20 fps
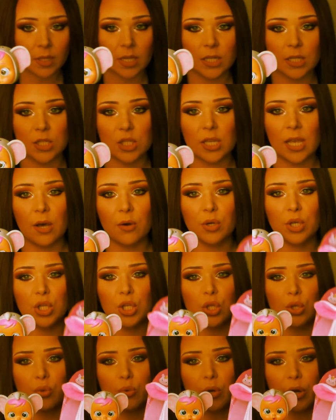Just how
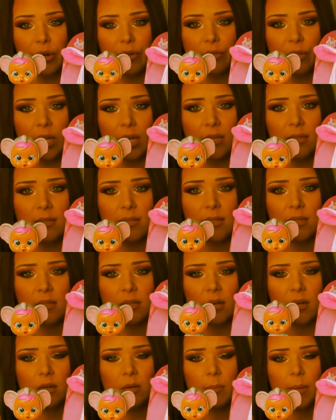cute are
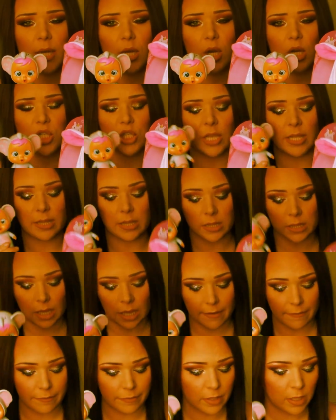these? Oh my gosh, I
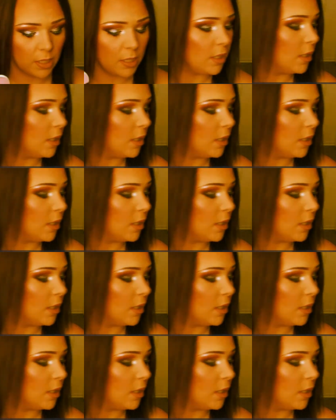love,